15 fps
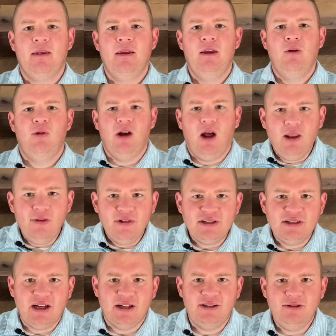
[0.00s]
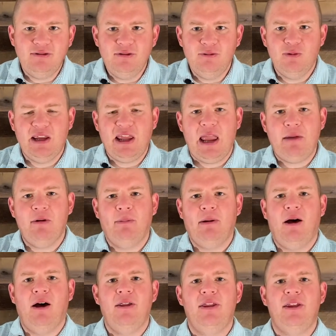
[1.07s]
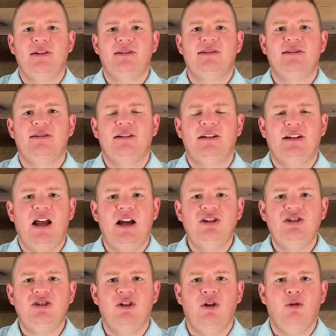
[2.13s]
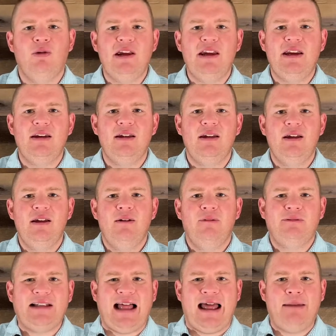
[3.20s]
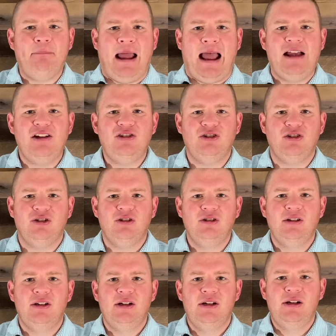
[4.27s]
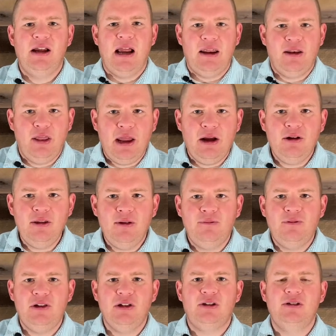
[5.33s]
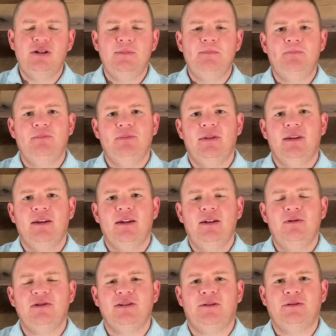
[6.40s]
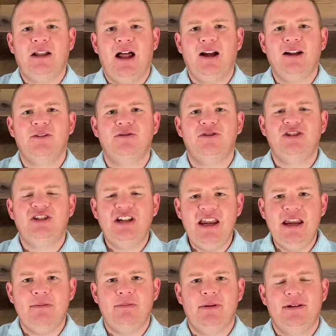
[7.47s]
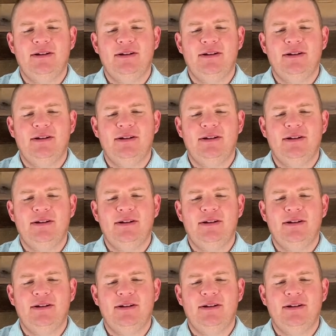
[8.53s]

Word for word: When all of a sudden we came upon this lush green flat pasture, and there in the field was a flock of sheep.